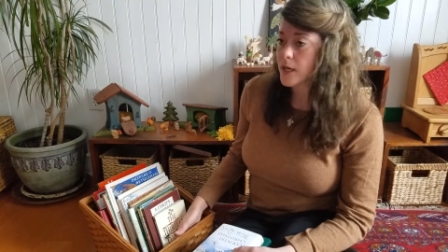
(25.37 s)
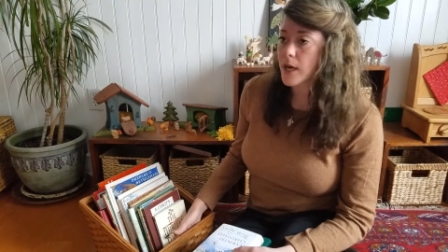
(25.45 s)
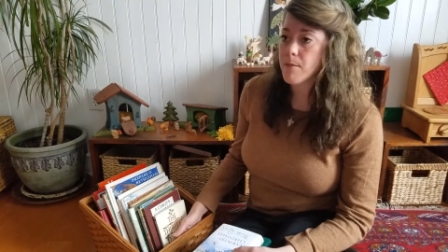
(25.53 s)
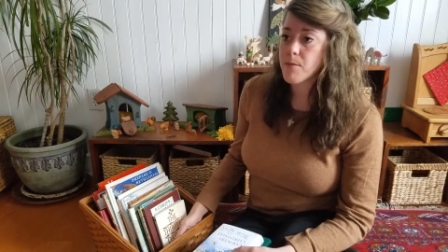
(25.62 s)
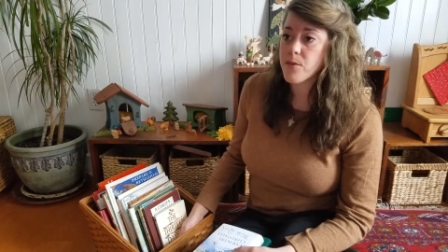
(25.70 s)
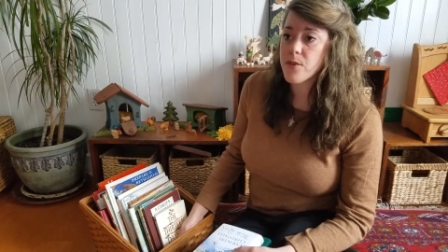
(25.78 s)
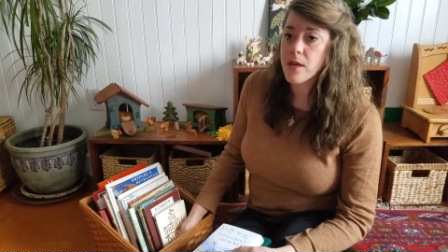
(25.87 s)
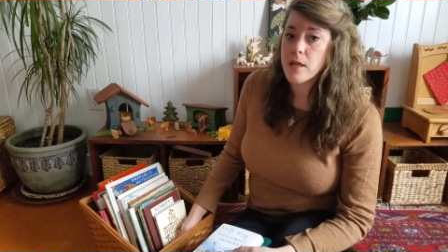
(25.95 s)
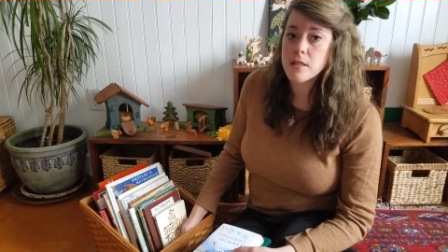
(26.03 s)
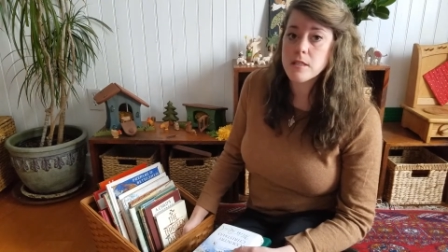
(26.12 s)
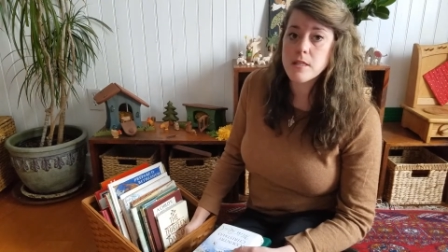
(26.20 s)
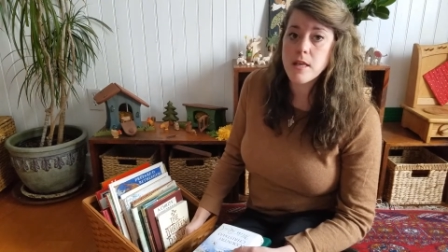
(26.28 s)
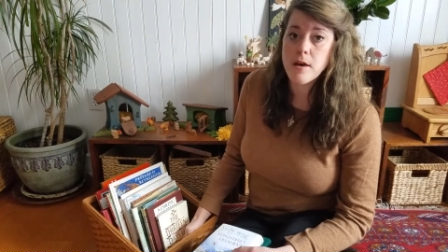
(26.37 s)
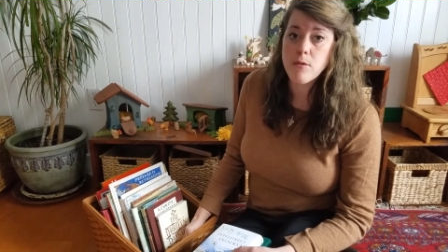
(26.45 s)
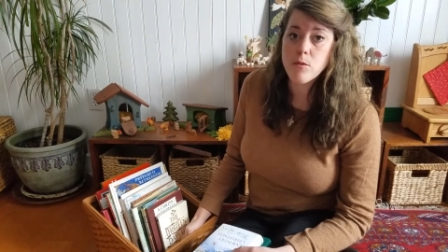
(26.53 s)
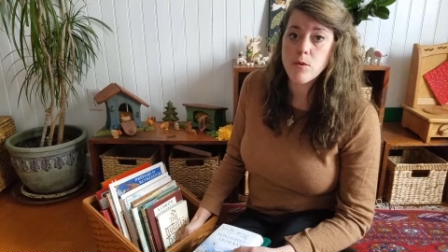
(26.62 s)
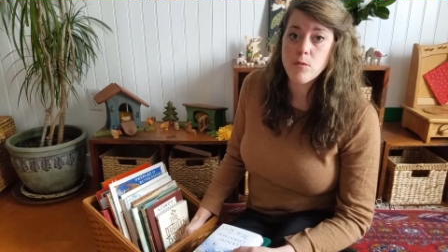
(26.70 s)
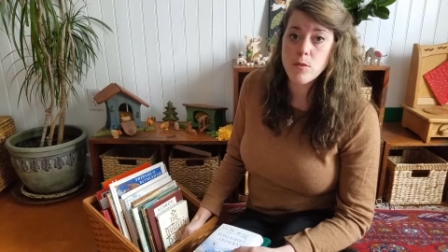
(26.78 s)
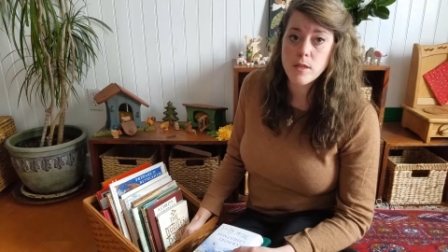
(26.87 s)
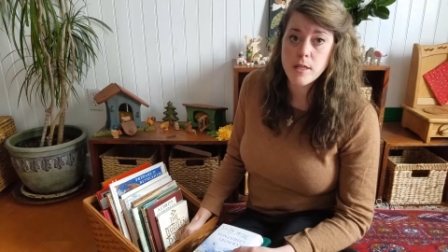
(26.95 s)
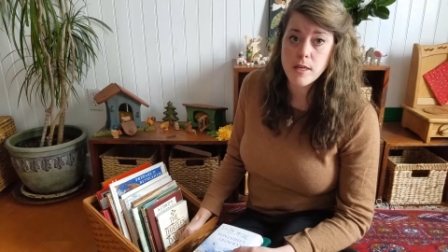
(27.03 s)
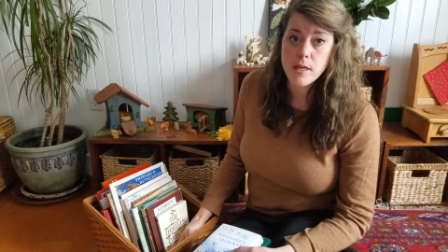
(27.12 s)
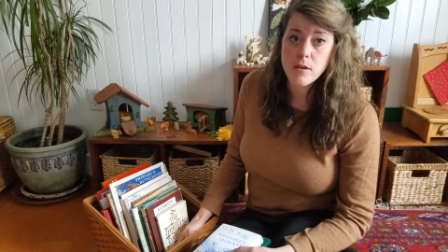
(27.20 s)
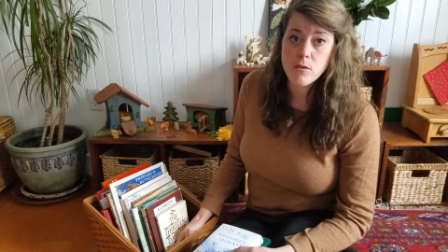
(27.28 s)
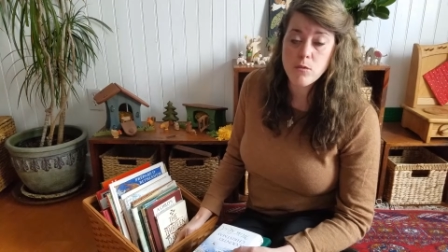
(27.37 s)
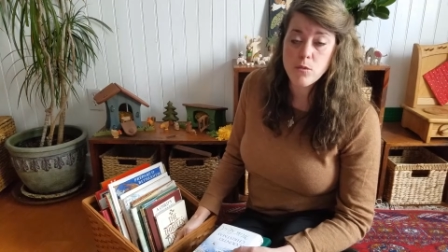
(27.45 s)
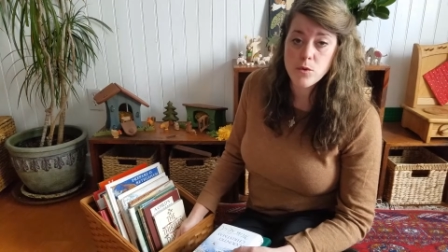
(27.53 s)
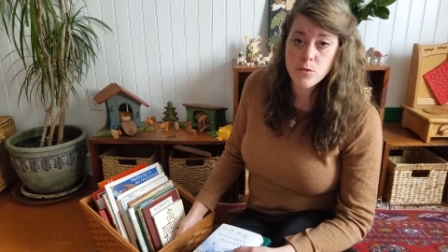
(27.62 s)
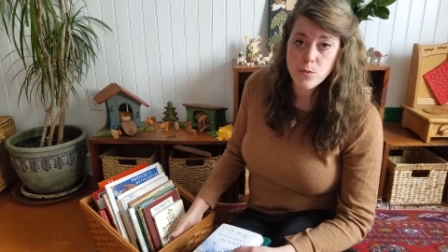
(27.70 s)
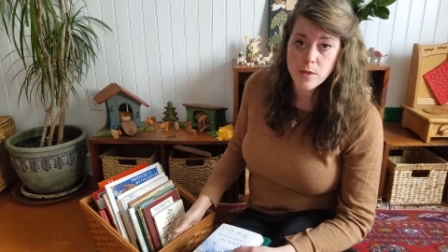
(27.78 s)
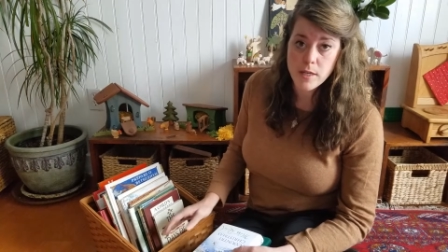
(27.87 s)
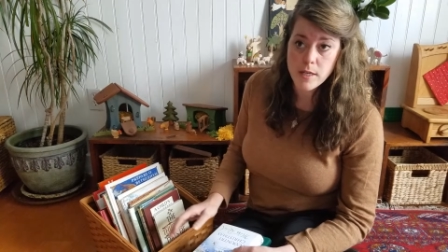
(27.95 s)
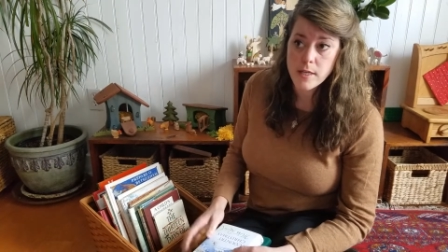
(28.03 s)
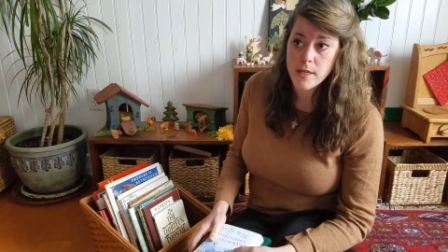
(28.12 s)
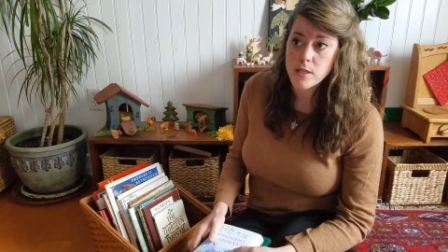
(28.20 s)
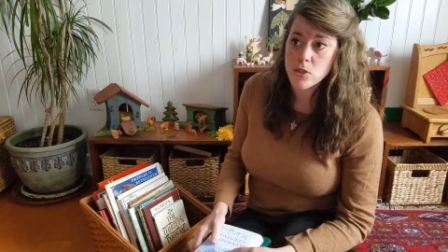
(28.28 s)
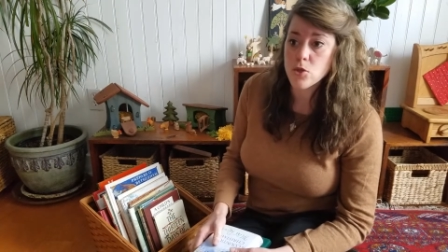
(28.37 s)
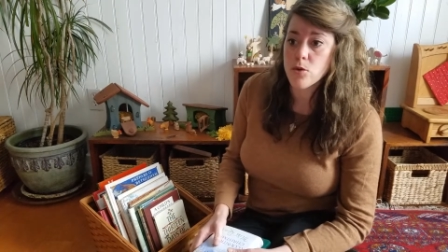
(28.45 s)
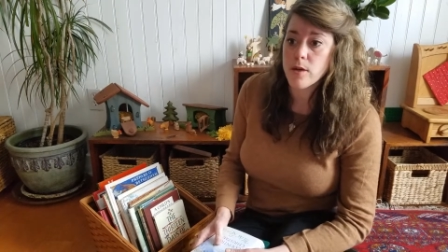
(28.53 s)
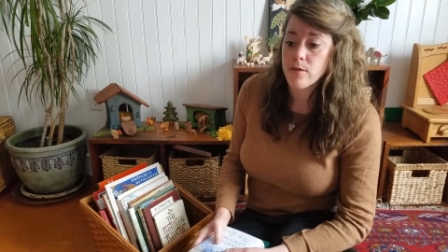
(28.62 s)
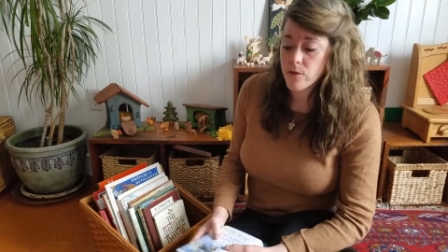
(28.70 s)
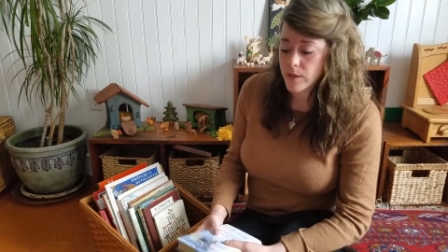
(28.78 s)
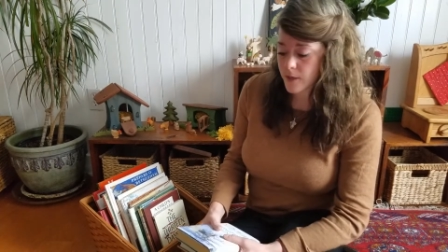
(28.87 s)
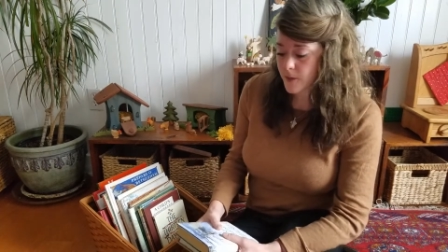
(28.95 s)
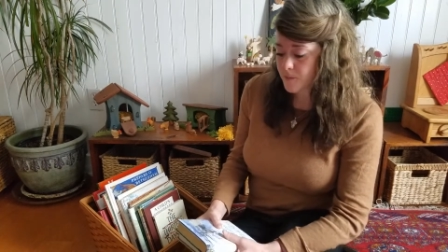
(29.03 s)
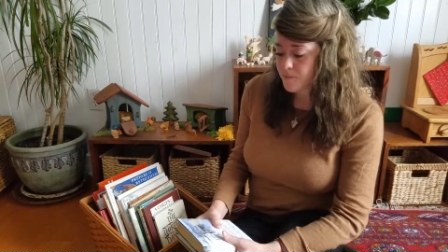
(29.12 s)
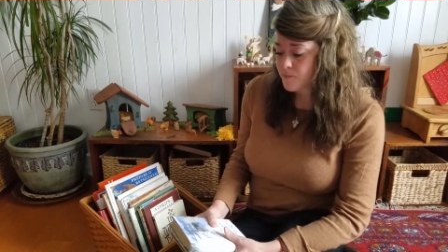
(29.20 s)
kept things that we really would read and enjoy every year.